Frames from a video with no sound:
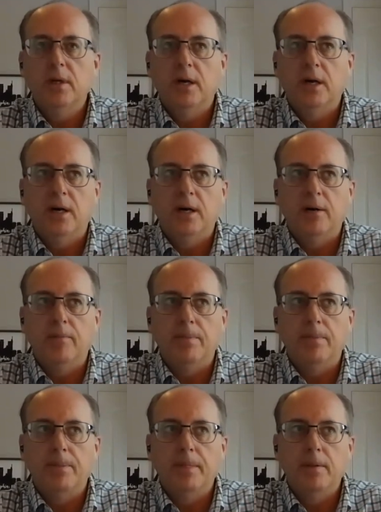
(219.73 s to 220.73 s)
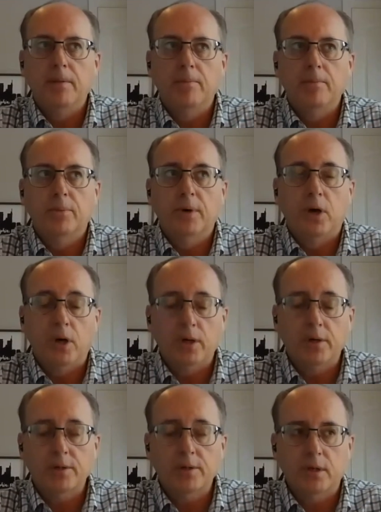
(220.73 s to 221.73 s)
But
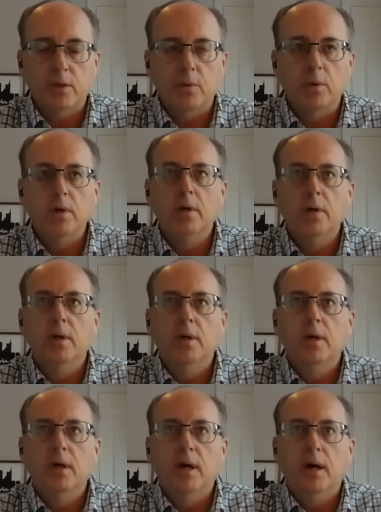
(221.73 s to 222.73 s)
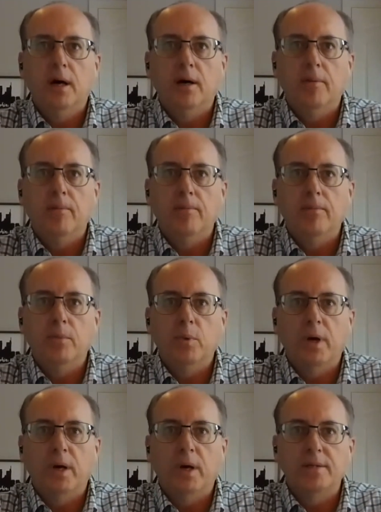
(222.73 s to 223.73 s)
also,
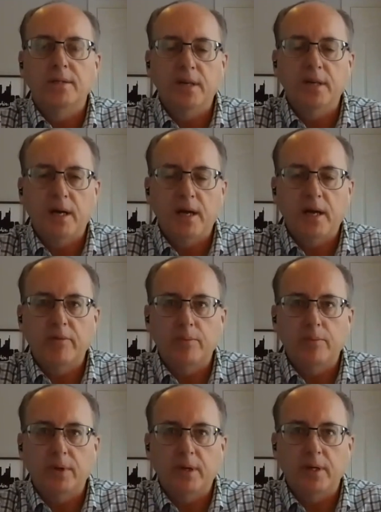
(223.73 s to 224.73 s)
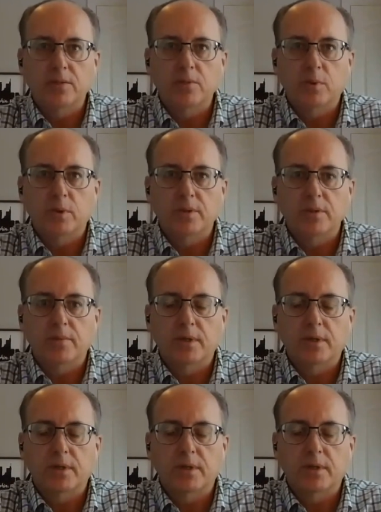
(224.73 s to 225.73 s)
what I did not have in place was some
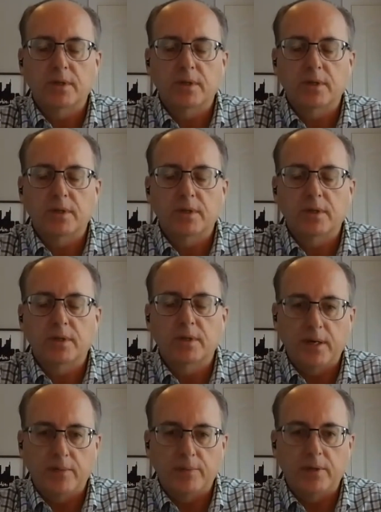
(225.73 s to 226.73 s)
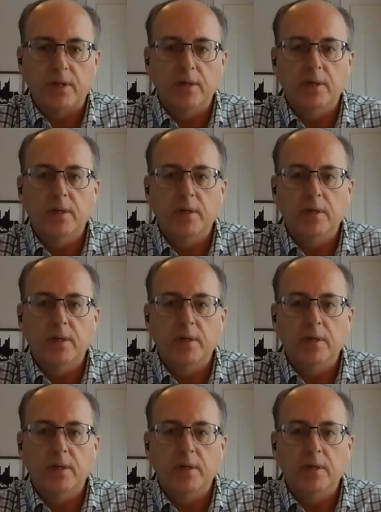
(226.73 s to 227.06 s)
clarity in my company.